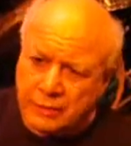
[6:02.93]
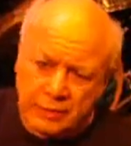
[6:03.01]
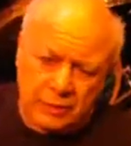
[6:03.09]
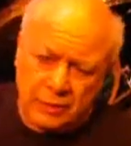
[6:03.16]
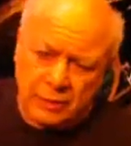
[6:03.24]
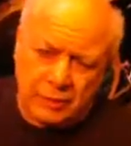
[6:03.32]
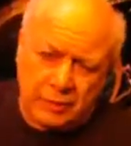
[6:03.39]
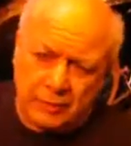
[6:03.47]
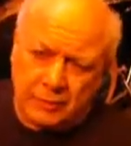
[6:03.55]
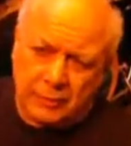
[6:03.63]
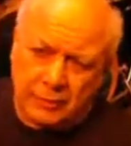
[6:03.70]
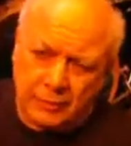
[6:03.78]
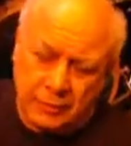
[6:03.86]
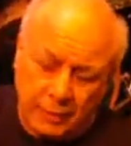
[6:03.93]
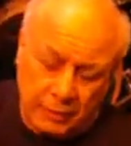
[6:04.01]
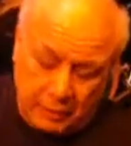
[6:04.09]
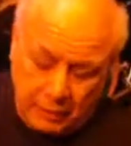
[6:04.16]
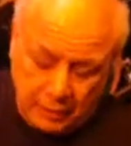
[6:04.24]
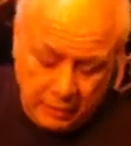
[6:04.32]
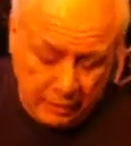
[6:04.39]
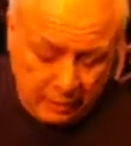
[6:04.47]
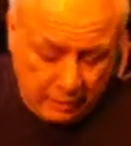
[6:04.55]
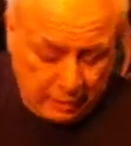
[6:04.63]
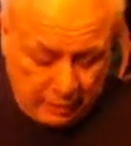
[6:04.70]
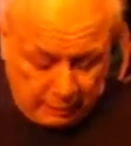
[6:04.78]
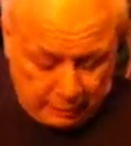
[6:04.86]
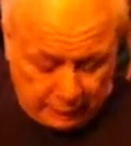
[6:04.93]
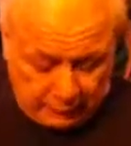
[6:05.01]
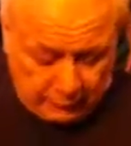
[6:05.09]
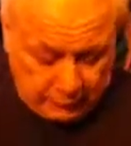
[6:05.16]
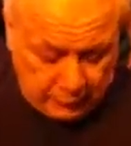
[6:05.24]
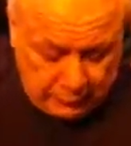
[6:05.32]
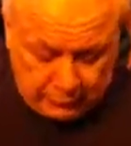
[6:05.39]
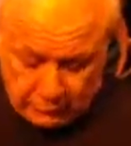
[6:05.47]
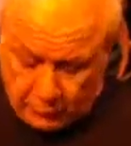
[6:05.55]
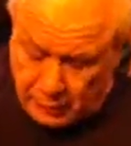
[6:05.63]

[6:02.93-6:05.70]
It's just a couple of But if you